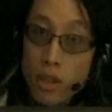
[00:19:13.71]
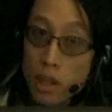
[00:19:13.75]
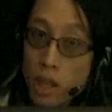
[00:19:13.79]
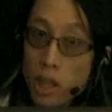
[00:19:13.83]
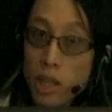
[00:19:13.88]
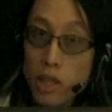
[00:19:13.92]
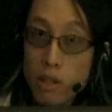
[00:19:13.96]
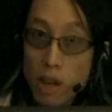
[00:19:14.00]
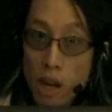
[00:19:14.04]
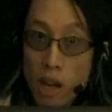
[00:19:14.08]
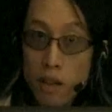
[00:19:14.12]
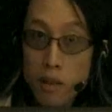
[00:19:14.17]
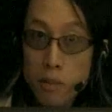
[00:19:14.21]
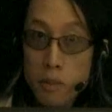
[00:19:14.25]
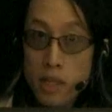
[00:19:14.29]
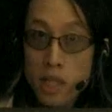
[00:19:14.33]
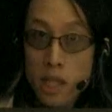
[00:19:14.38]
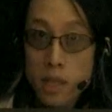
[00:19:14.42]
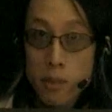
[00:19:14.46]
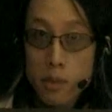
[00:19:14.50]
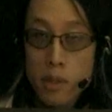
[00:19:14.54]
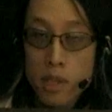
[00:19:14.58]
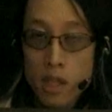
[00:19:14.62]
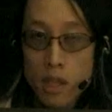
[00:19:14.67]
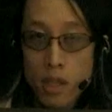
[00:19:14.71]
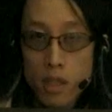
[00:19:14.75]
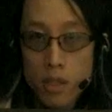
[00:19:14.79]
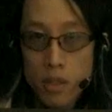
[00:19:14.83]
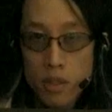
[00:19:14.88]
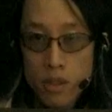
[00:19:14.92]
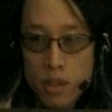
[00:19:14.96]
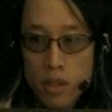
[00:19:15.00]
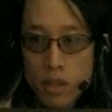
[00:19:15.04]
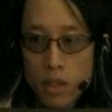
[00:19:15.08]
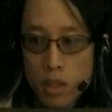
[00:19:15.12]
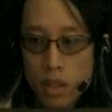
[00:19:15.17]
so you need draftsmanship
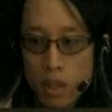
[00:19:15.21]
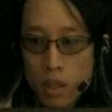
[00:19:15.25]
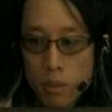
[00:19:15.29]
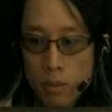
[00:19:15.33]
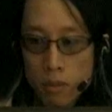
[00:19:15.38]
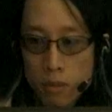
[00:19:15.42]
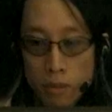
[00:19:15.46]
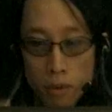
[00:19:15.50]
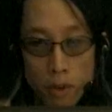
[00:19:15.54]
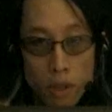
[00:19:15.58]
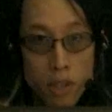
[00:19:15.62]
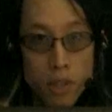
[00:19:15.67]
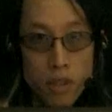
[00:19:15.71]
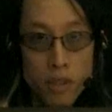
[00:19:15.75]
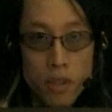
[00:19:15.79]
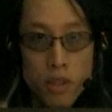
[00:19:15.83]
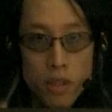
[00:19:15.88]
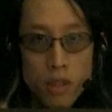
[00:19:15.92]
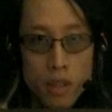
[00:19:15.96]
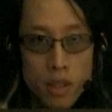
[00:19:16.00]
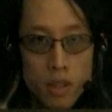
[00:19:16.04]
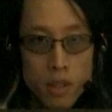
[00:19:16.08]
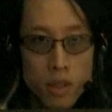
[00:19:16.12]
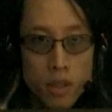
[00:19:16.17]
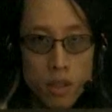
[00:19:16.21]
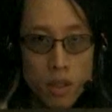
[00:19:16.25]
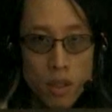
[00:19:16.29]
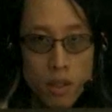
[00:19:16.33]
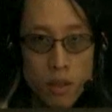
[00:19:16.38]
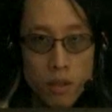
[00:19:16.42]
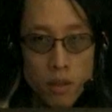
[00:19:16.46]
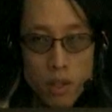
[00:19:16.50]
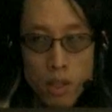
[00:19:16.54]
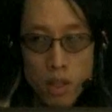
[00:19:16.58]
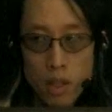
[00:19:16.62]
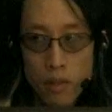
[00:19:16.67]
skills um, first,
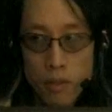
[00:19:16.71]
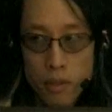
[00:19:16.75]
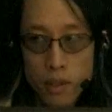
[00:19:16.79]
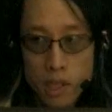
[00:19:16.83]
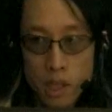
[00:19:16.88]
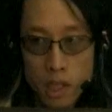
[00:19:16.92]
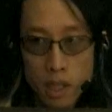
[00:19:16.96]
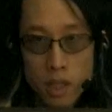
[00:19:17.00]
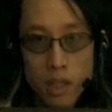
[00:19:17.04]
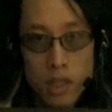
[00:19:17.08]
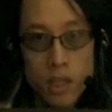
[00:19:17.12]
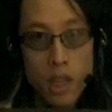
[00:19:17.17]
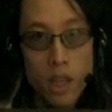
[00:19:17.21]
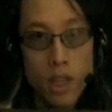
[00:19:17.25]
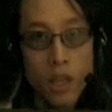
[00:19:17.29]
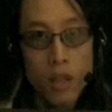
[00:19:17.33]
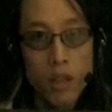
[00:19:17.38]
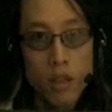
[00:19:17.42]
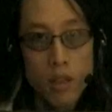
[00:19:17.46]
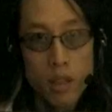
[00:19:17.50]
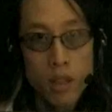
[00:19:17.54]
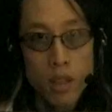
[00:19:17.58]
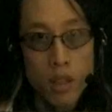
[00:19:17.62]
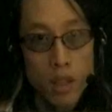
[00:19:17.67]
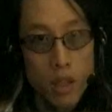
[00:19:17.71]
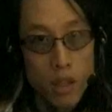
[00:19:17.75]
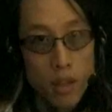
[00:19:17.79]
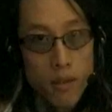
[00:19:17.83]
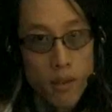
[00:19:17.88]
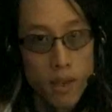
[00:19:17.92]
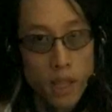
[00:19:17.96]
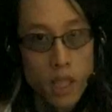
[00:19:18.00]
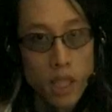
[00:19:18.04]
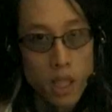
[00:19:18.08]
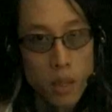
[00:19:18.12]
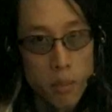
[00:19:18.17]
you know, to facilitate
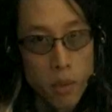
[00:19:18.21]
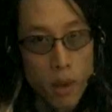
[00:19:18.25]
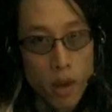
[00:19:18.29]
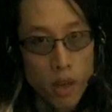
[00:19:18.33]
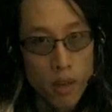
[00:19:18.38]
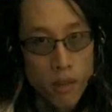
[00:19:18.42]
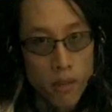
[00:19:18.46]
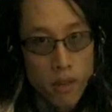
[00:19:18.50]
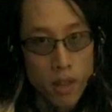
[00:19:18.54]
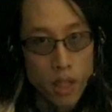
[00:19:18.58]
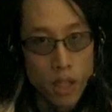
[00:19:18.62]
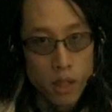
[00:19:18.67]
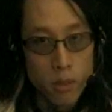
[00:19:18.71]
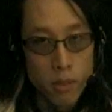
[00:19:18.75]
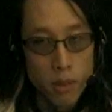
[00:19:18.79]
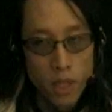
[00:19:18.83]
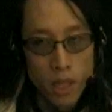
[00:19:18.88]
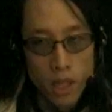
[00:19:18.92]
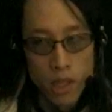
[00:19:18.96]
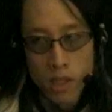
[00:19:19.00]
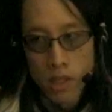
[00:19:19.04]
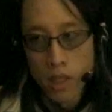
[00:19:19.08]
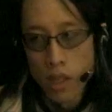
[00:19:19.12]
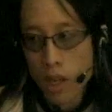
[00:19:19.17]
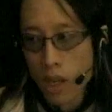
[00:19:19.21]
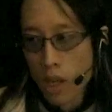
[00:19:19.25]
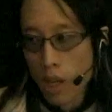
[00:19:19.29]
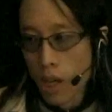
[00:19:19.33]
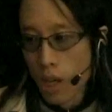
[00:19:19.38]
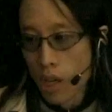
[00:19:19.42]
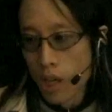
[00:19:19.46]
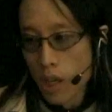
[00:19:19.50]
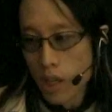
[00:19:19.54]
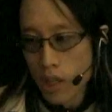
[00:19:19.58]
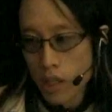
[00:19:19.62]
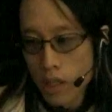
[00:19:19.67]
uh, the inventing part of things
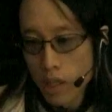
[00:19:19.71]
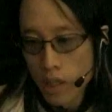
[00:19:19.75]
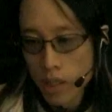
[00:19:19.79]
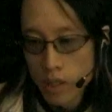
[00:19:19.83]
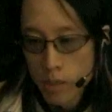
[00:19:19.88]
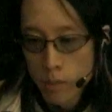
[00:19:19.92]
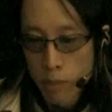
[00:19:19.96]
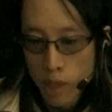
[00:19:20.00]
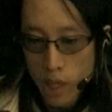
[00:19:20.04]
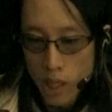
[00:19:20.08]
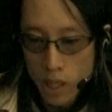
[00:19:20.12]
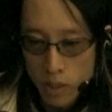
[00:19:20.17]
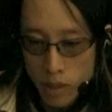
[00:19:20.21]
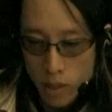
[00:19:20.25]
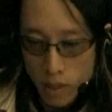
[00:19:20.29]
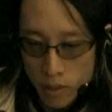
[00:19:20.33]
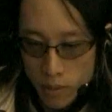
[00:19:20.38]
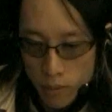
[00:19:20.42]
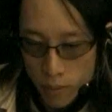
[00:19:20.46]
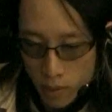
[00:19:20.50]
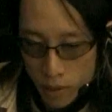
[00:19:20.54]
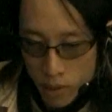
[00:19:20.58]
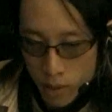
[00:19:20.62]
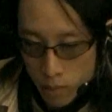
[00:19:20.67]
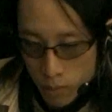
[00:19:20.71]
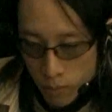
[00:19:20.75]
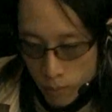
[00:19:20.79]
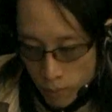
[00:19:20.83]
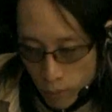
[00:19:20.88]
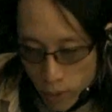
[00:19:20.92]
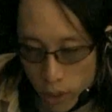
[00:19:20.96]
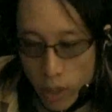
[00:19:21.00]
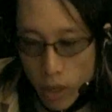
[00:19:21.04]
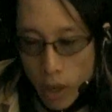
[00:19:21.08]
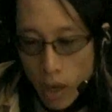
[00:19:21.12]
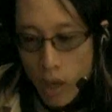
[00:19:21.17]
because it's it's impossible. It's
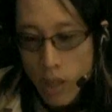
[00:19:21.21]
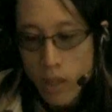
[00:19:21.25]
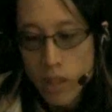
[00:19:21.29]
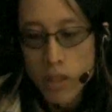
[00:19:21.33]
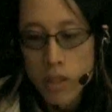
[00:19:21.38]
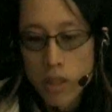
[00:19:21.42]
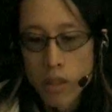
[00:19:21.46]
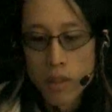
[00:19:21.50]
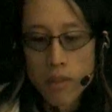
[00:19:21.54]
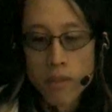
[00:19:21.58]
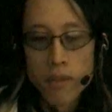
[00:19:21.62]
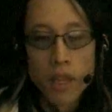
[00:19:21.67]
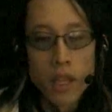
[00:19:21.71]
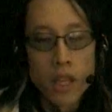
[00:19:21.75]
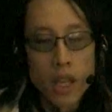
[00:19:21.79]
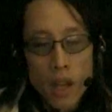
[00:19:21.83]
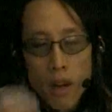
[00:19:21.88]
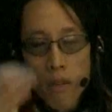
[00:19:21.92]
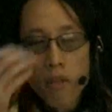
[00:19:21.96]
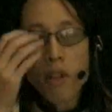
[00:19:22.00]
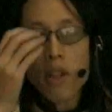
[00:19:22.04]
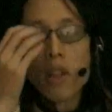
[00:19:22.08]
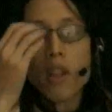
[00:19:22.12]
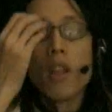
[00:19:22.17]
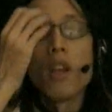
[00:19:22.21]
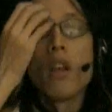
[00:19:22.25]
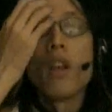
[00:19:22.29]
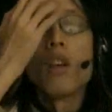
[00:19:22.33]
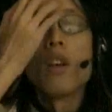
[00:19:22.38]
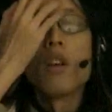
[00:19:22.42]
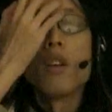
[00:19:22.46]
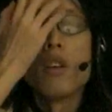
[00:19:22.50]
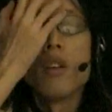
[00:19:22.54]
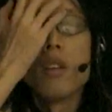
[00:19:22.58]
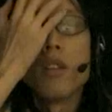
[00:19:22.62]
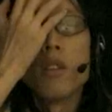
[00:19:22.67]
it's very hard to invent
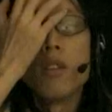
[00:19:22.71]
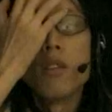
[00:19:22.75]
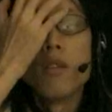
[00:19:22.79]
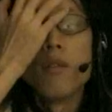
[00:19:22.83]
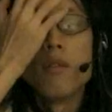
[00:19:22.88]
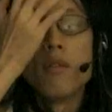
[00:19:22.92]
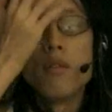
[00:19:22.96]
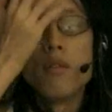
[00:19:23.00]
everything,